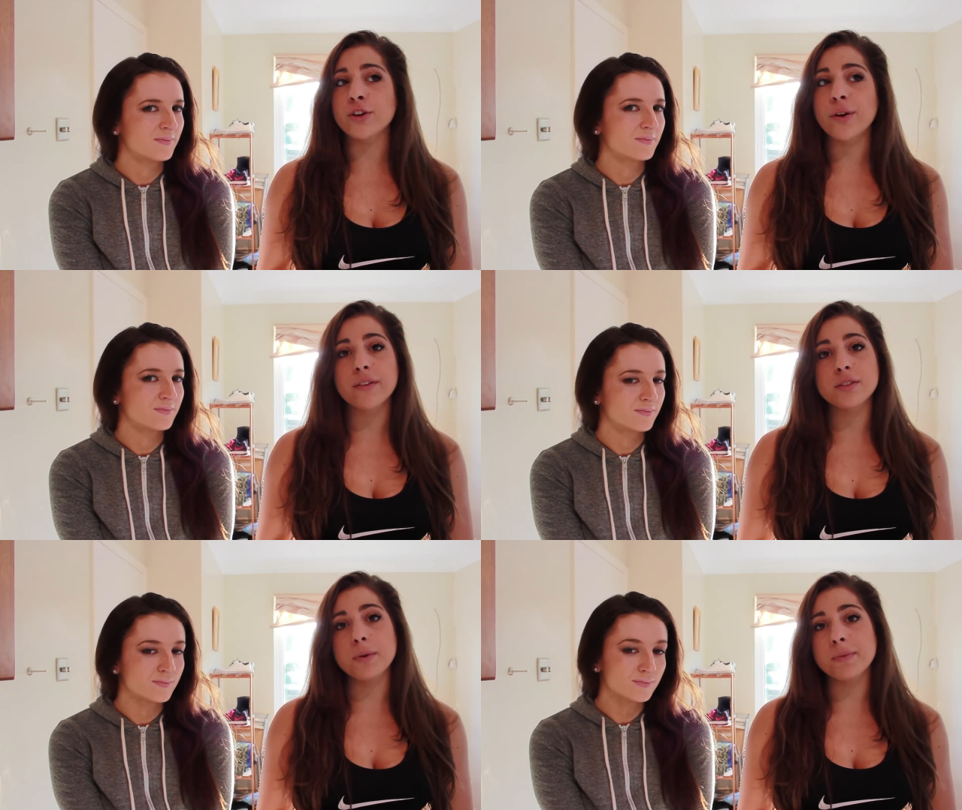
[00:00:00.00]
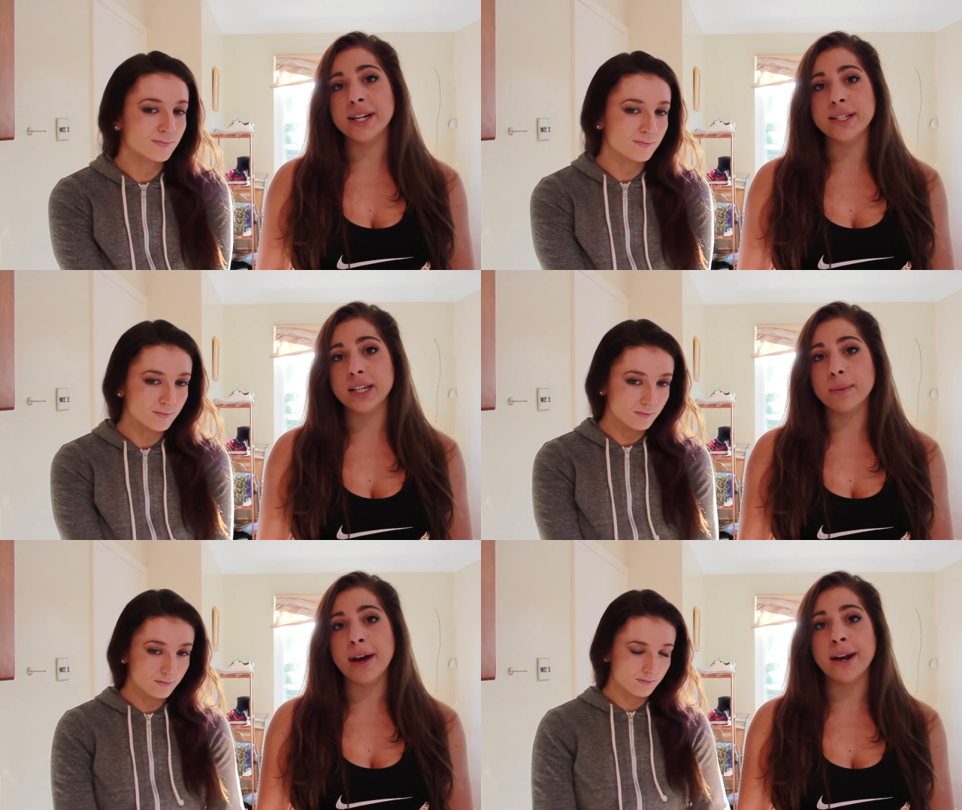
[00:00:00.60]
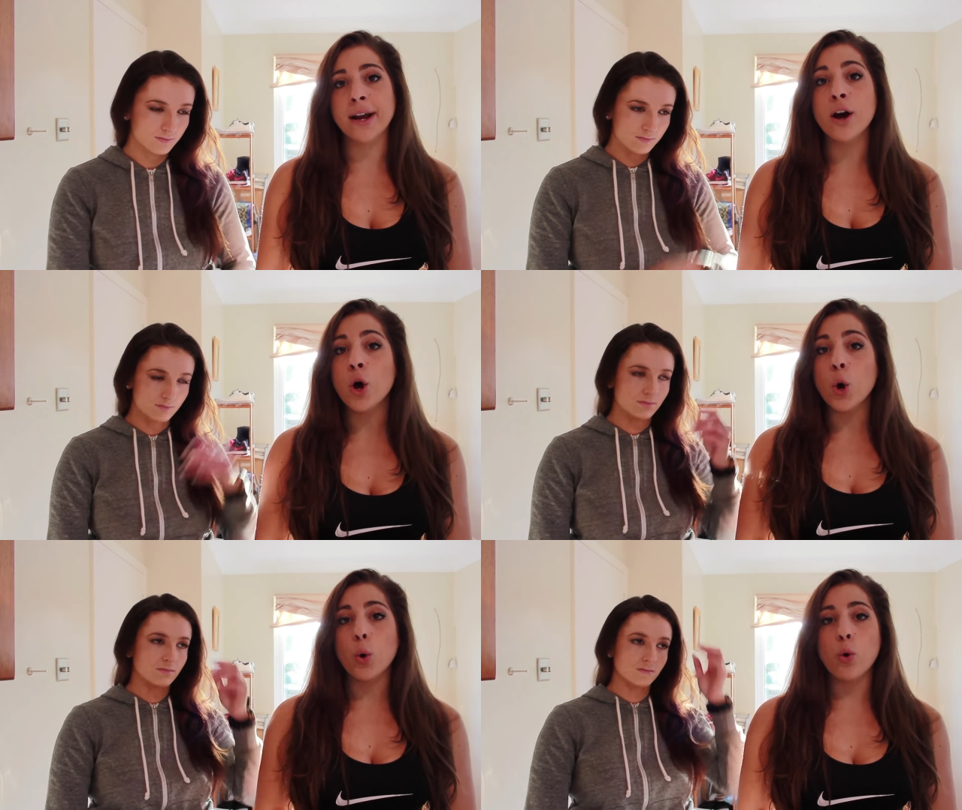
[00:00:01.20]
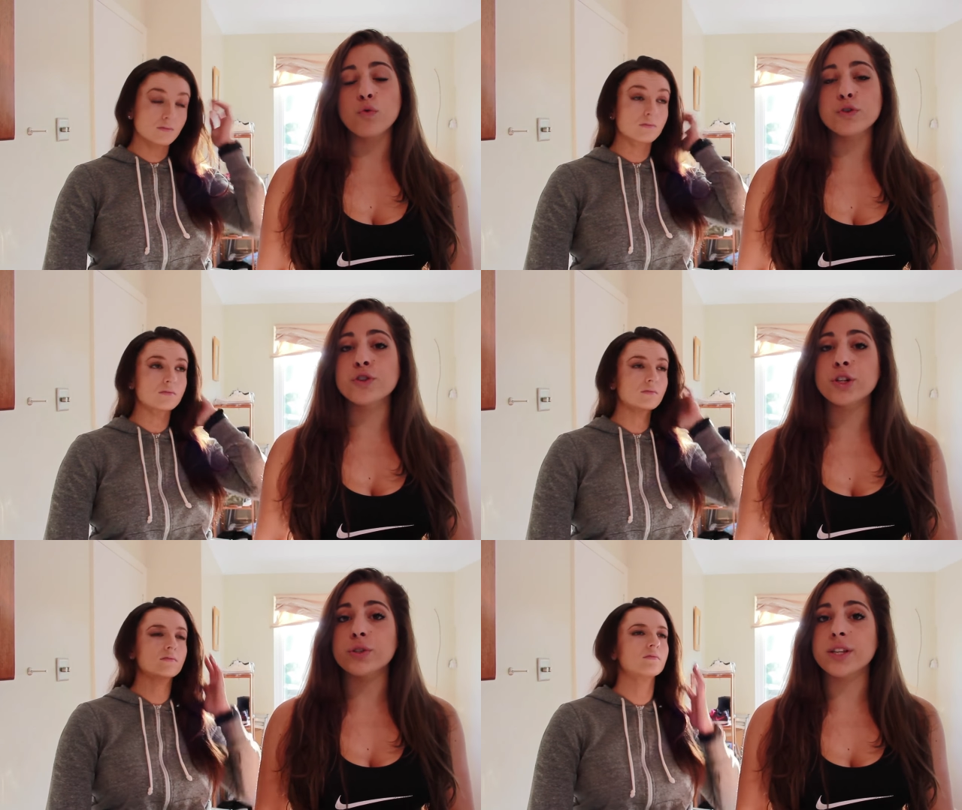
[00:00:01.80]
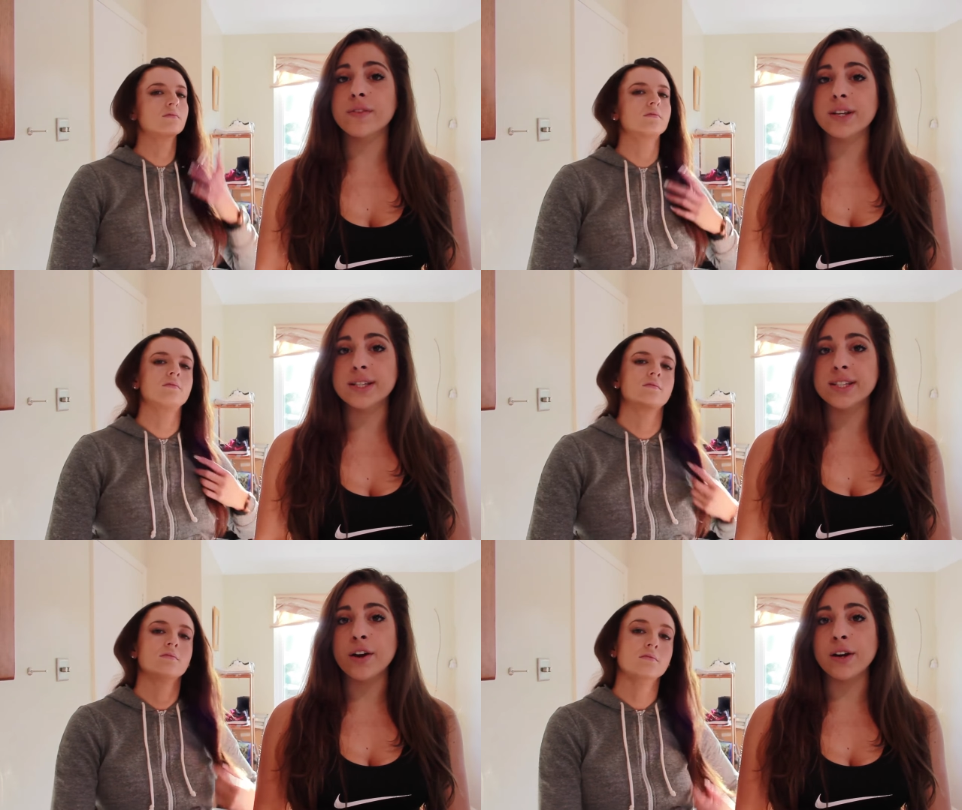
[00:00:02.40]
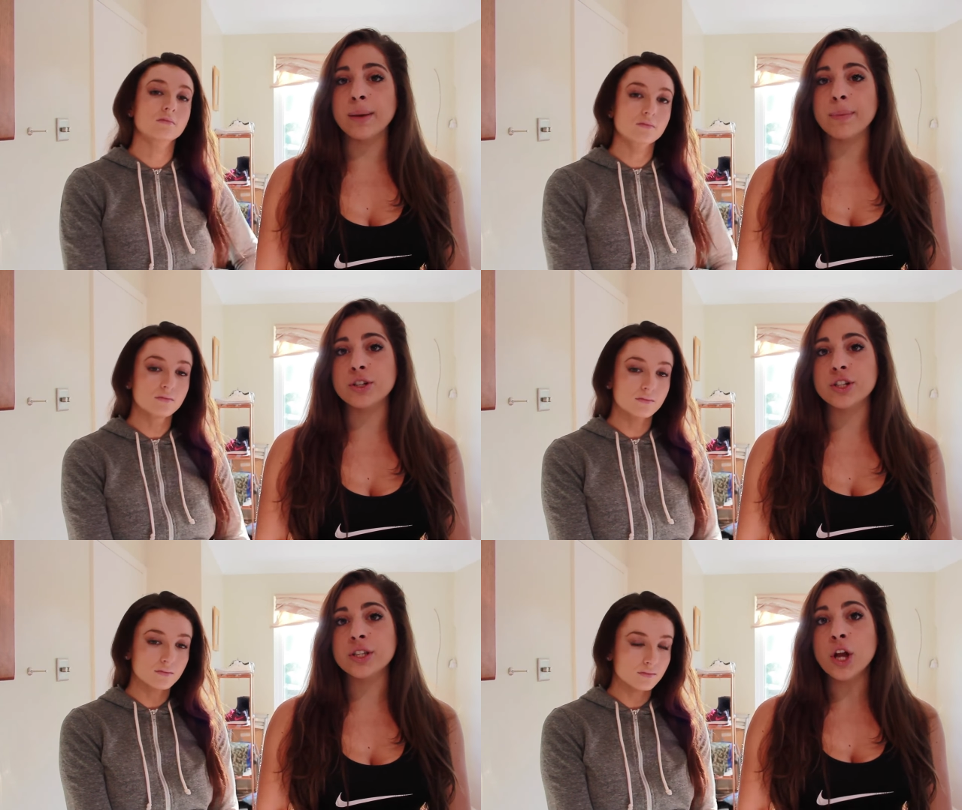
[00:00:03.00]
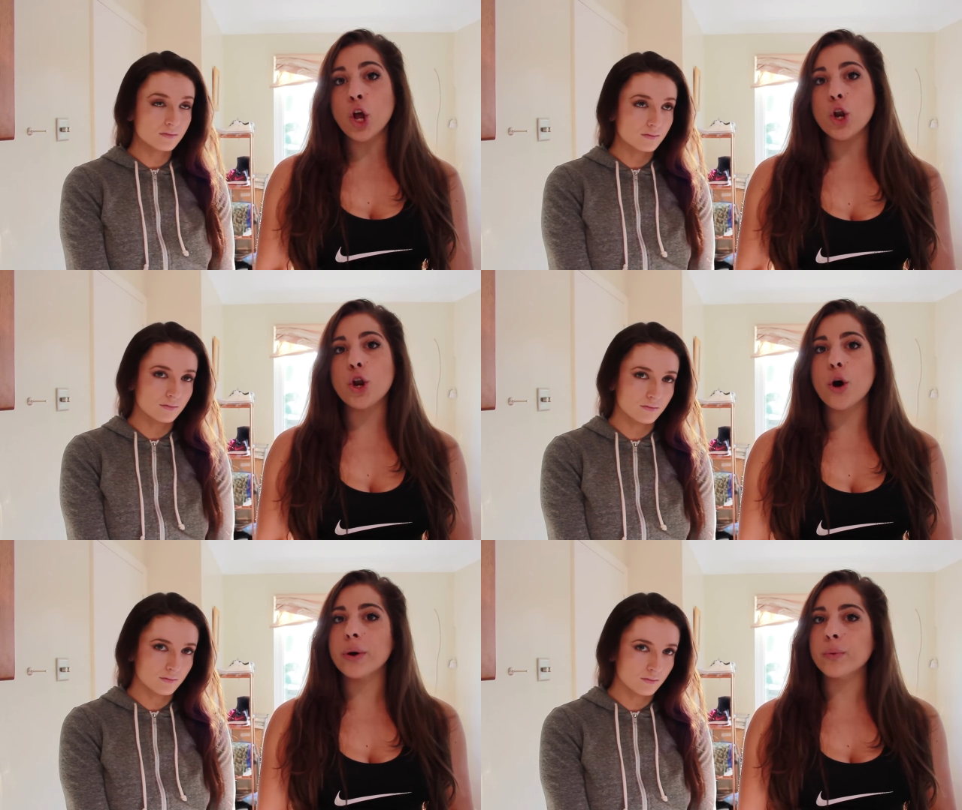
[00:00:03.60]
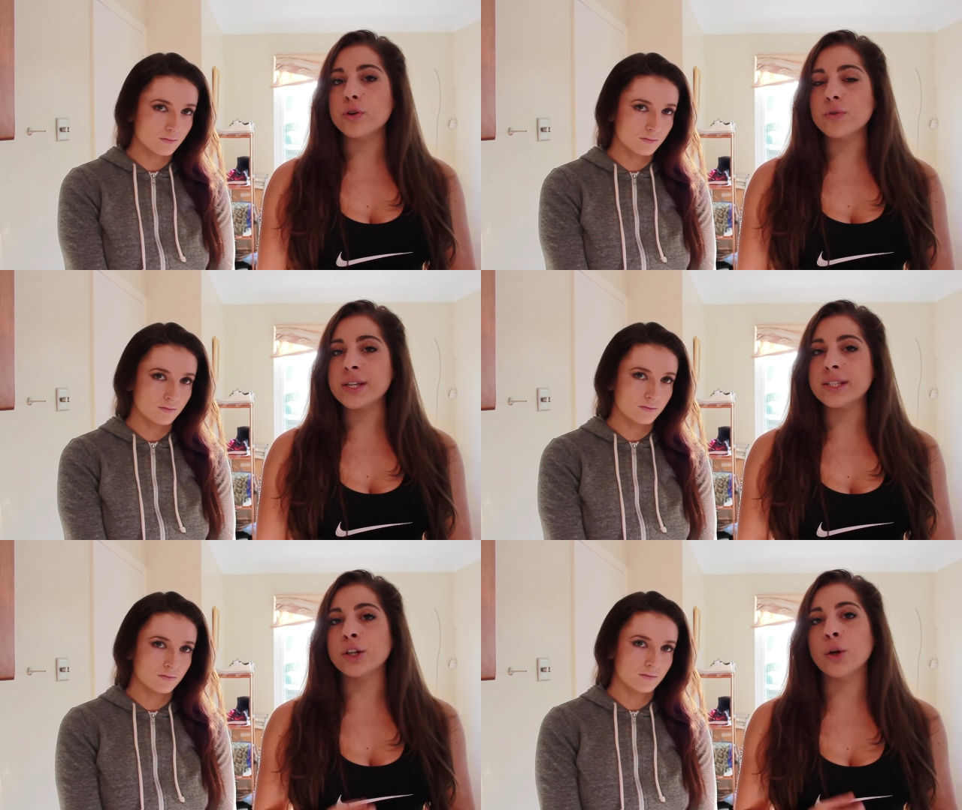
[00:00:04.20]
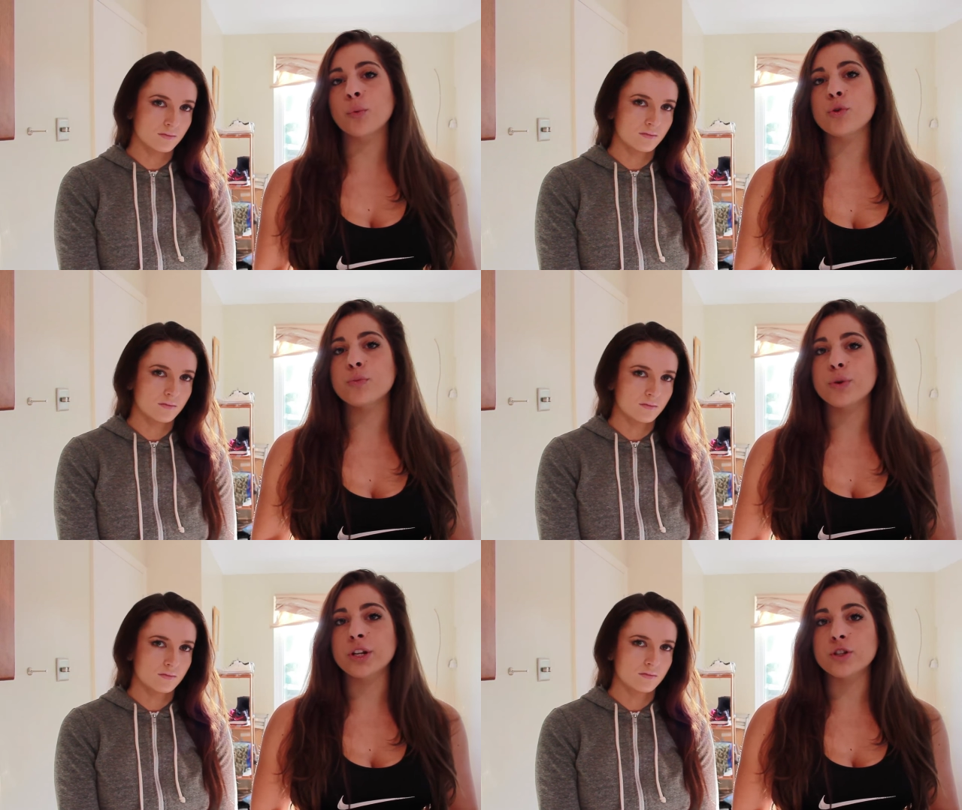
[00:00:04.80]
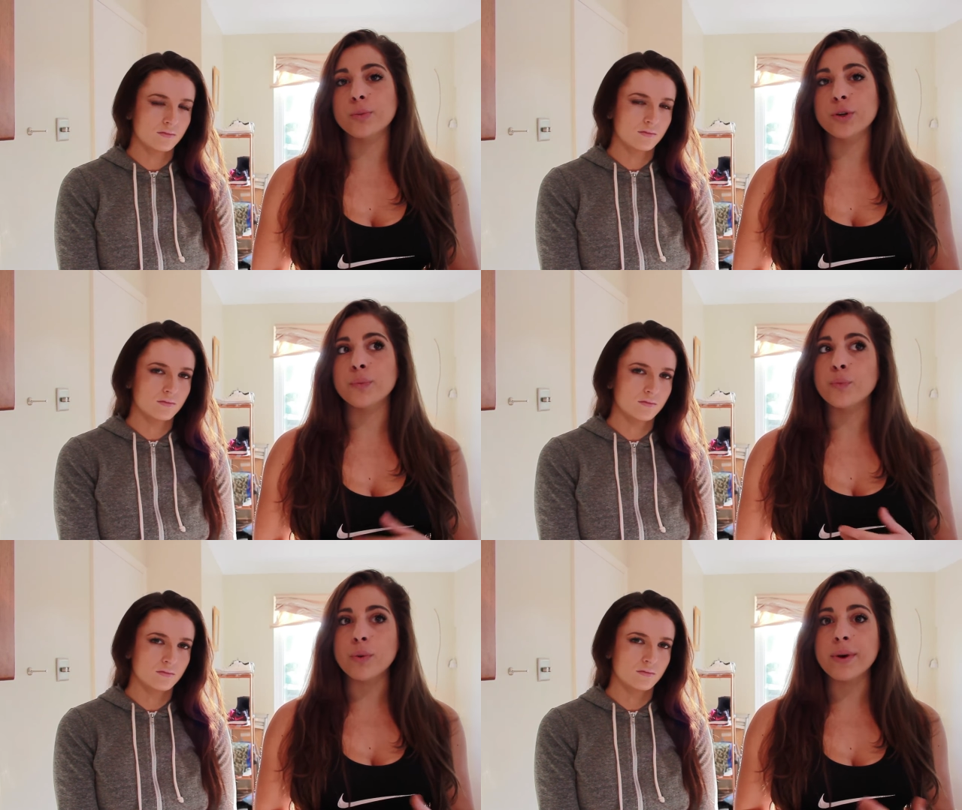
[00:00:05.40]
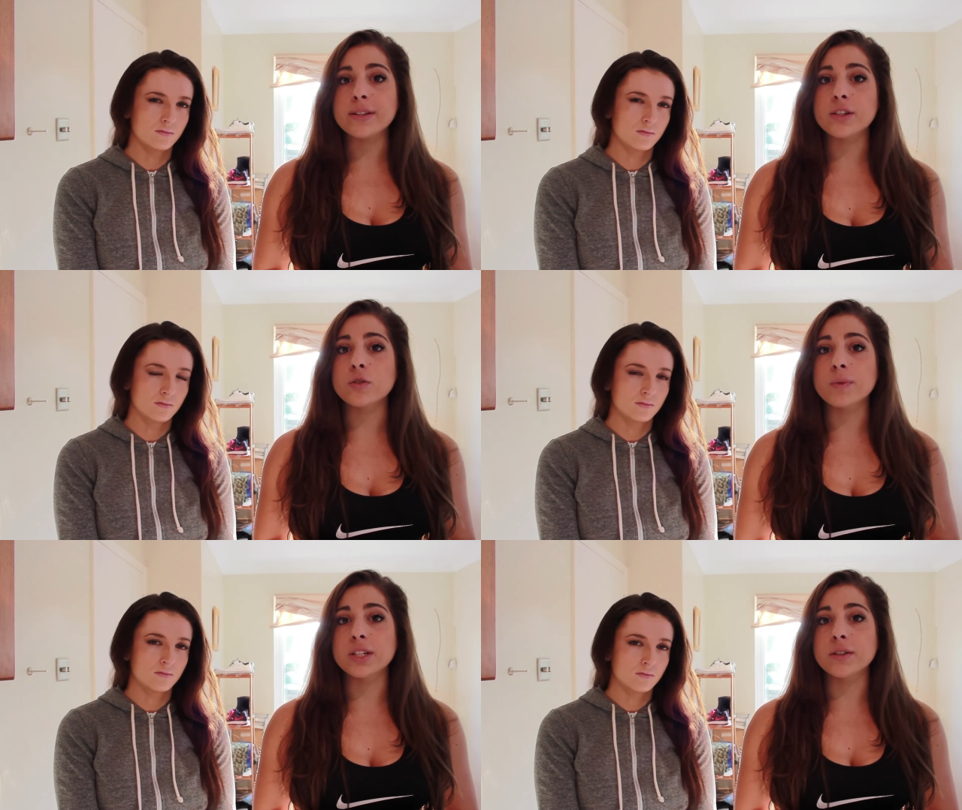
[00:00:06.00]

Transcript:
Speaker 1: You don't have to be pedantic about it or restrict yourself necessarily, but just knowing what you're eating, knowing what you're putting to your body will make such a big